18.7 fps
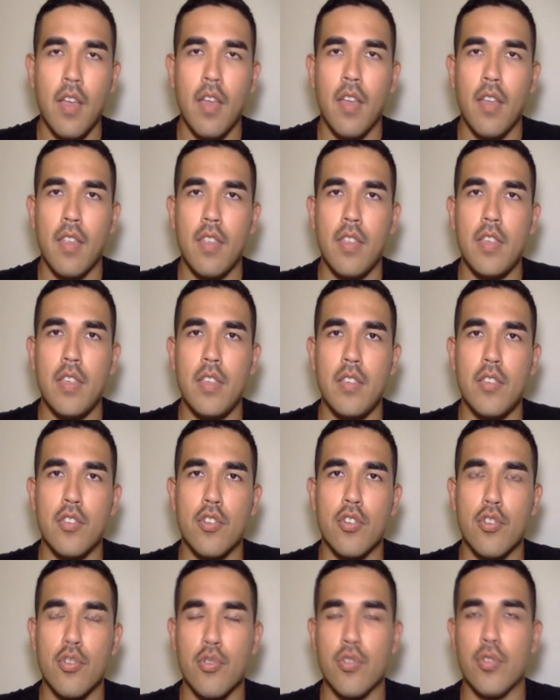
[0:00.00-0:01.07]
The
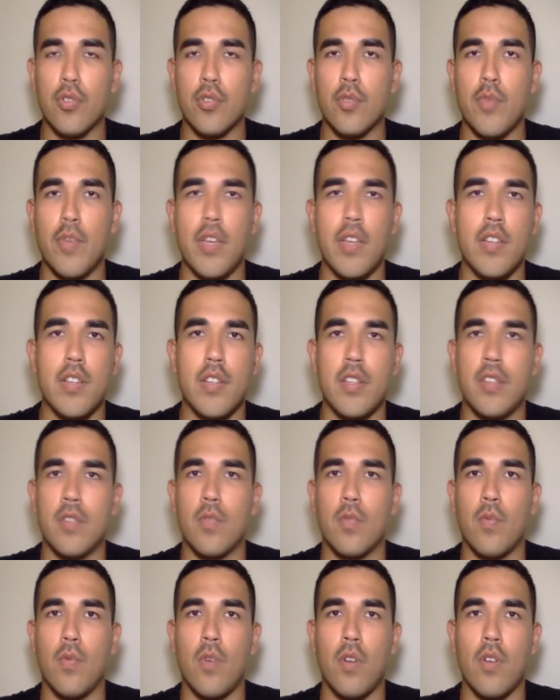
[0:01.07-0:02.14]
search results page is
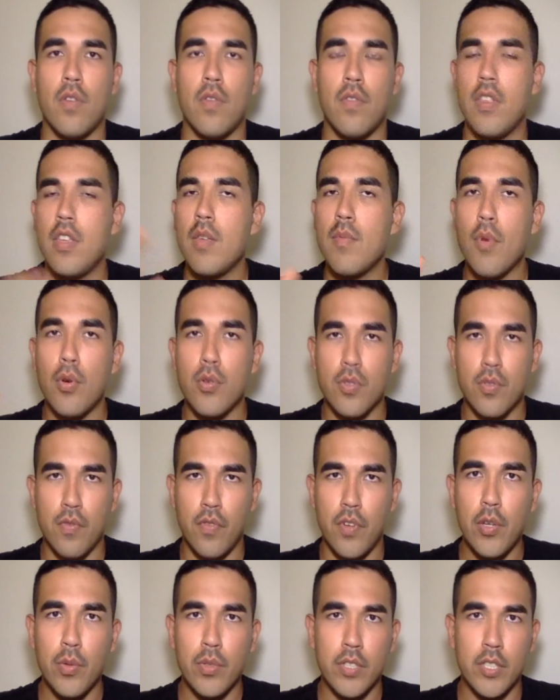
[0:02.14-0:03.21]
one of the most
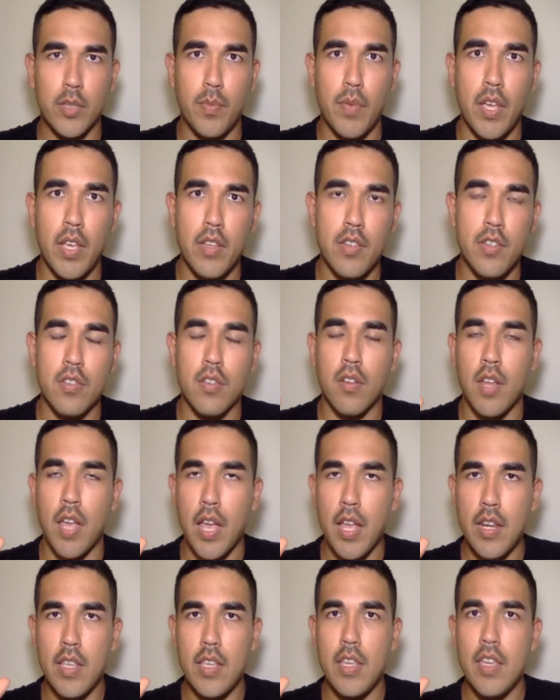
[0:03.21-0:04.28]
frequented pages on
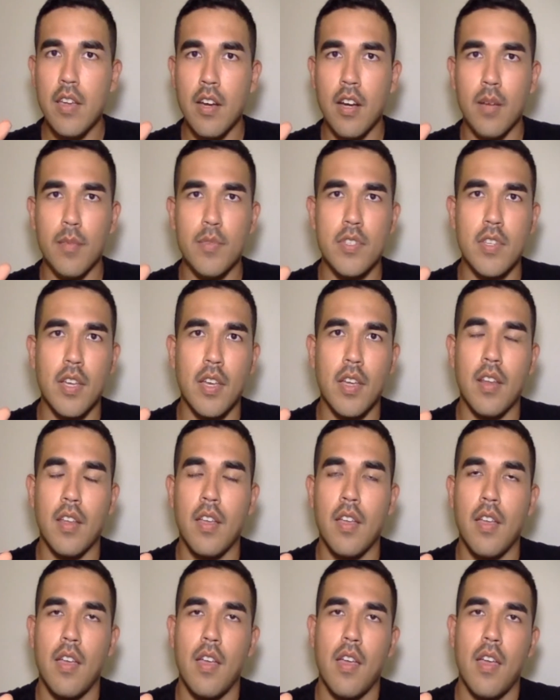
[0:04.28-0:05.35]
any e-com site,
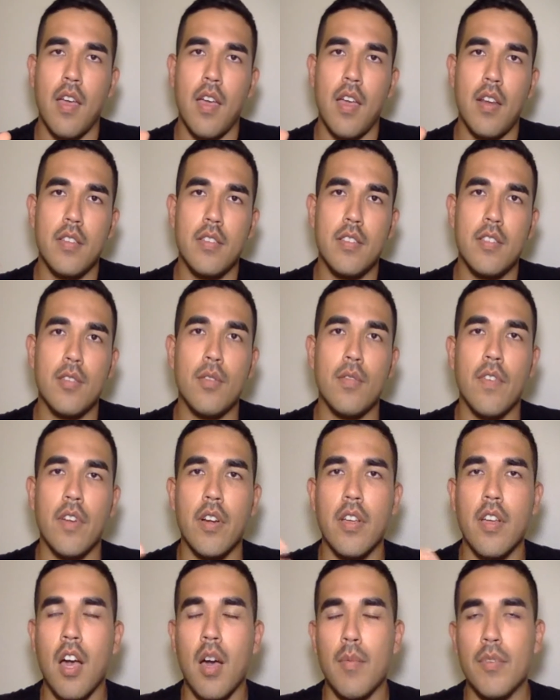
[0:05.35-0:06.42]
And it's still very
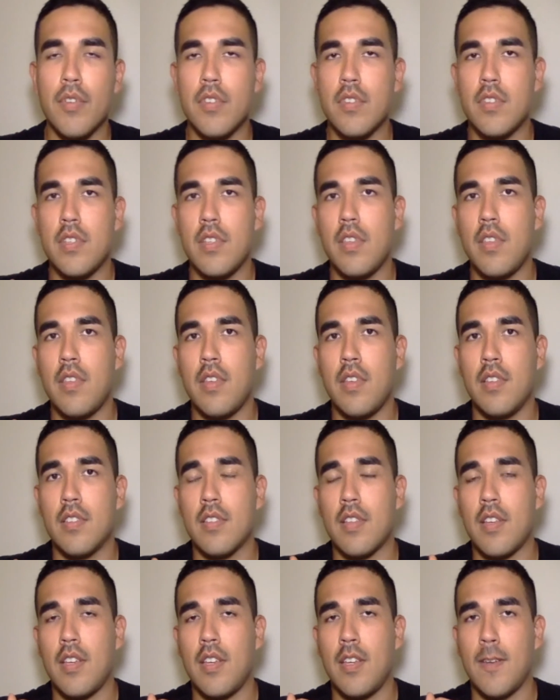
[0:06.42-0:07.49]
common to see things
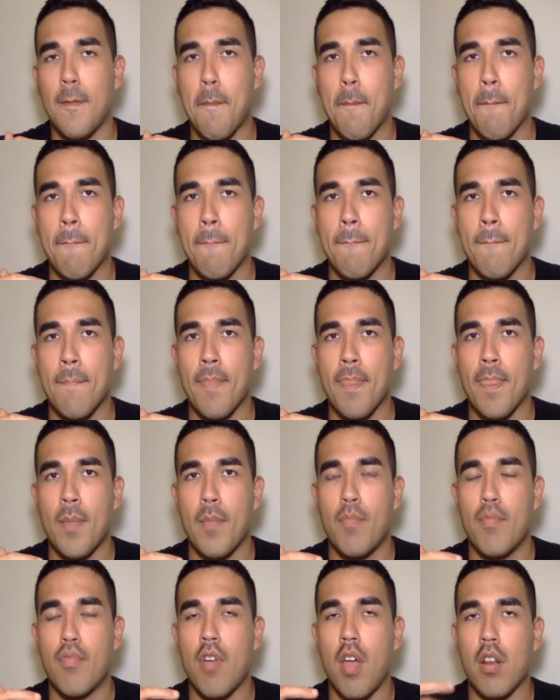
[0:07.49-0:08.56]
like
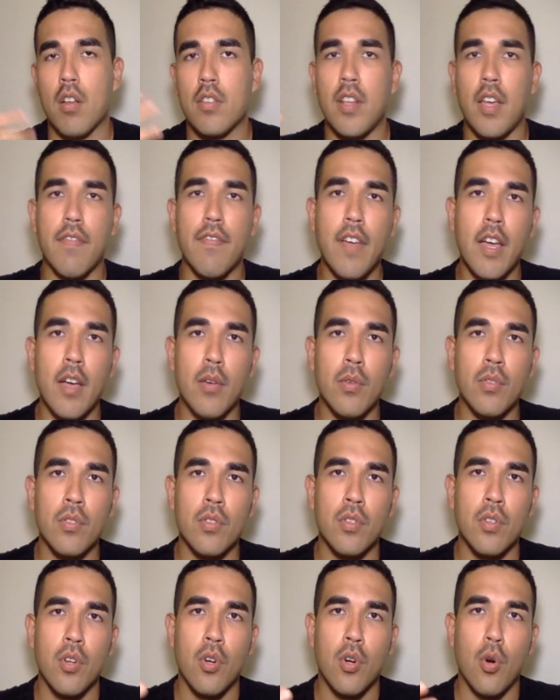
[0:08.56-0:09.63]
product not found,
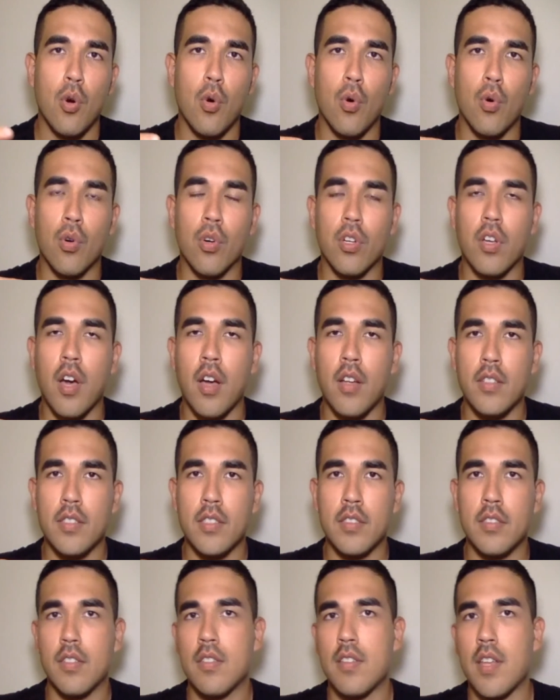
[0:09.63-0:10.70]
or
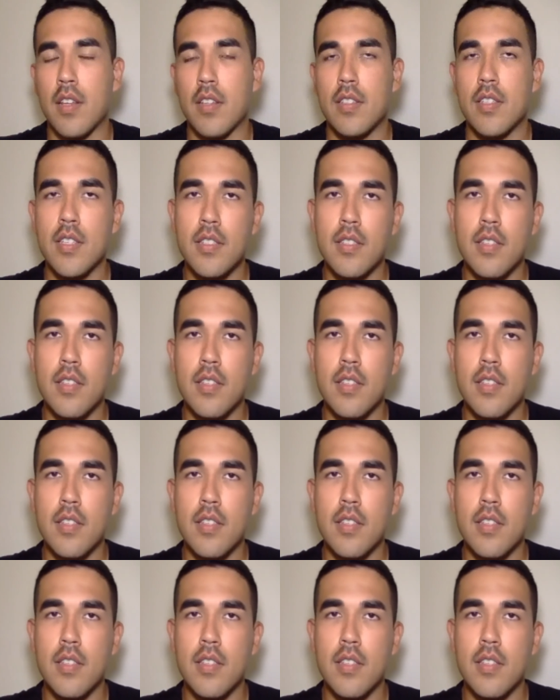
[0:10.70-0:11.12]
content does not exist